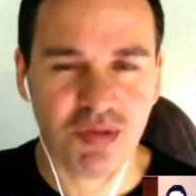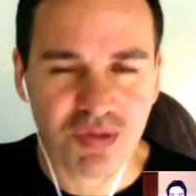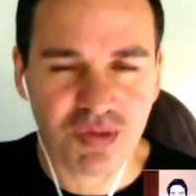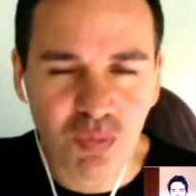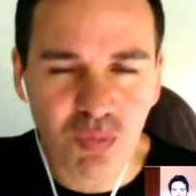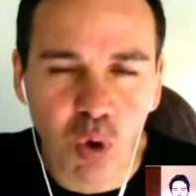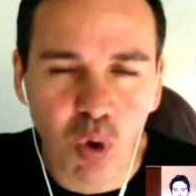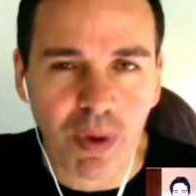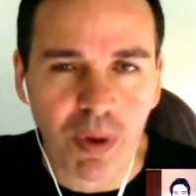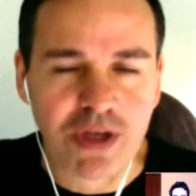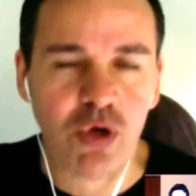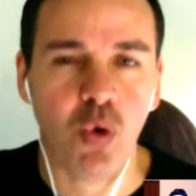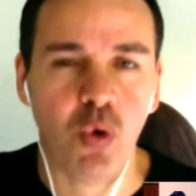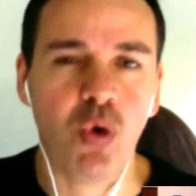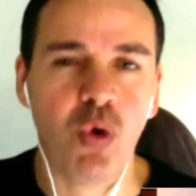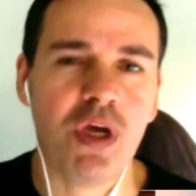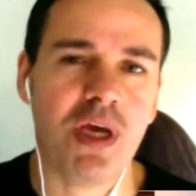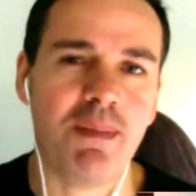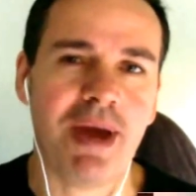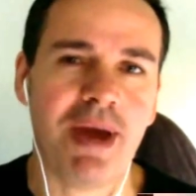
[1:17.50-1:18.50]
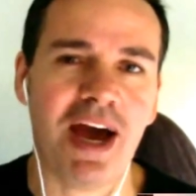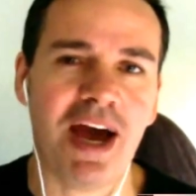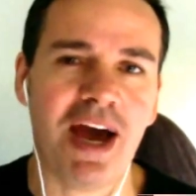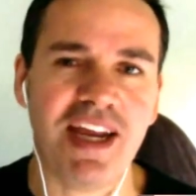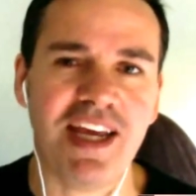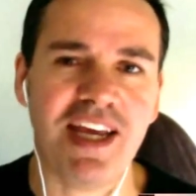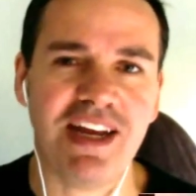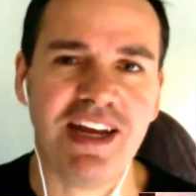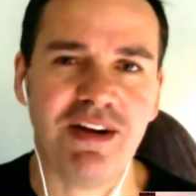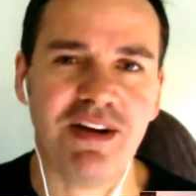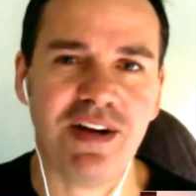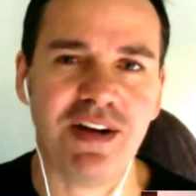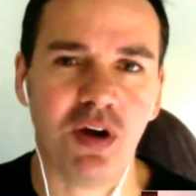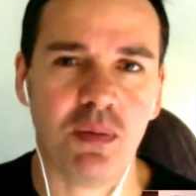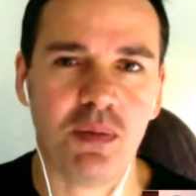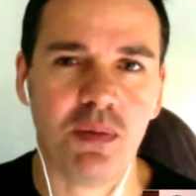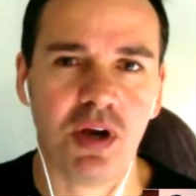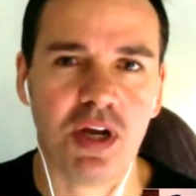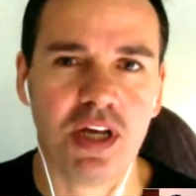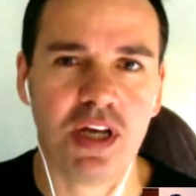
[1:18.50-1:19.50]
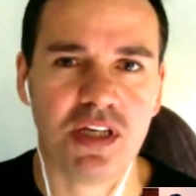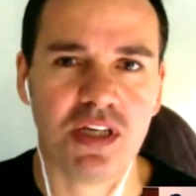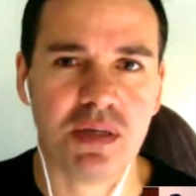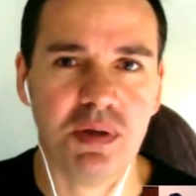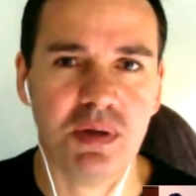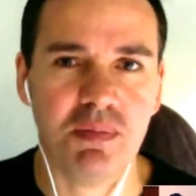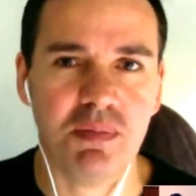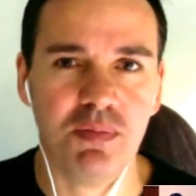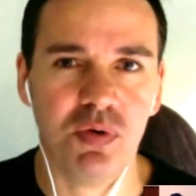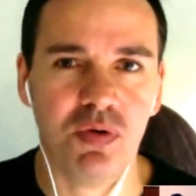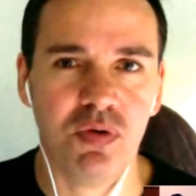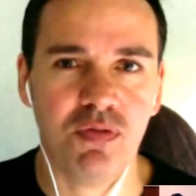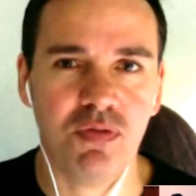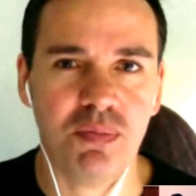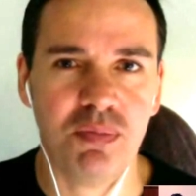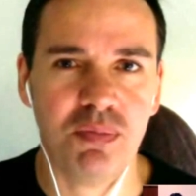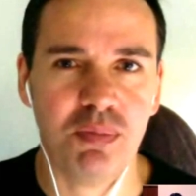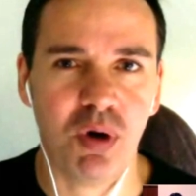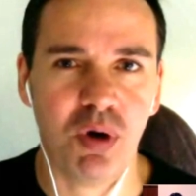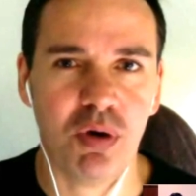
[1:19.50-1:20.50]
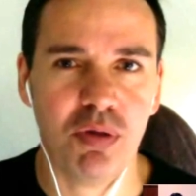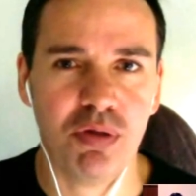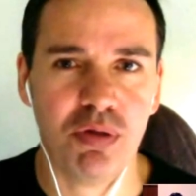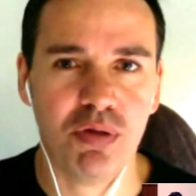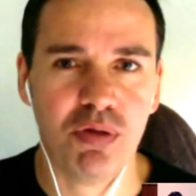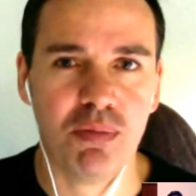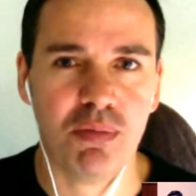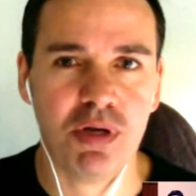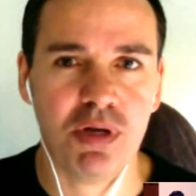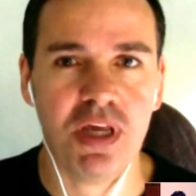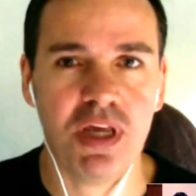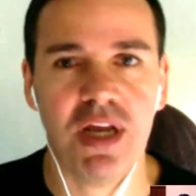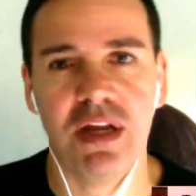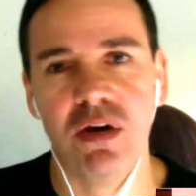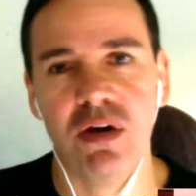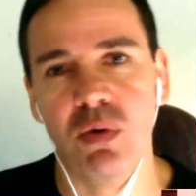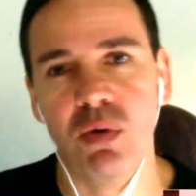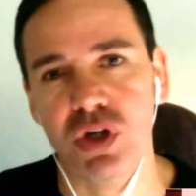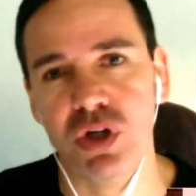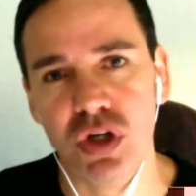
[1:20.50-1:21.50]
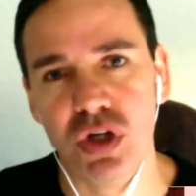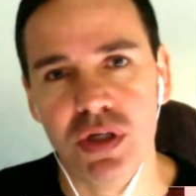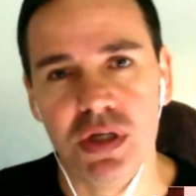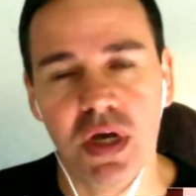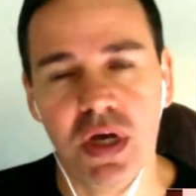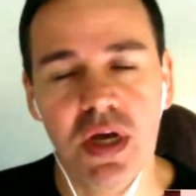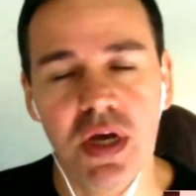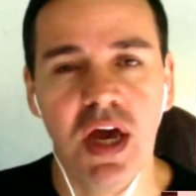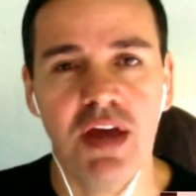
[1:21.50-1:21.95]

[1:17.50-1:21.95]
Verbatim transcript: what we're talking about here, and I'm going to get some input from both of them and get questions.